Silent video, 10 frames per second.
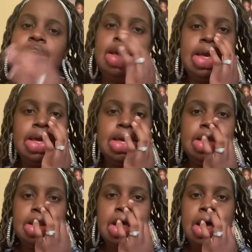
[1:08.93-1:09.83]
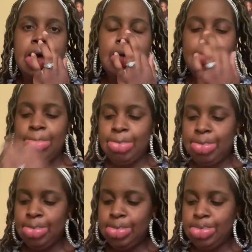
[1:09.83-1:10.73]
and
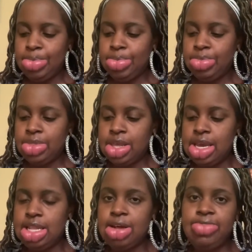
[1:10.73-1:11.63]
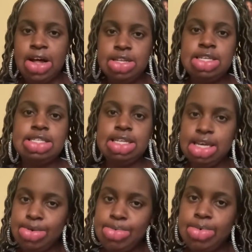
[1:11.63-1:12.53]
ended up falling
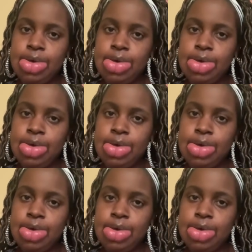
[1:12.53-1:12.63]
asleep.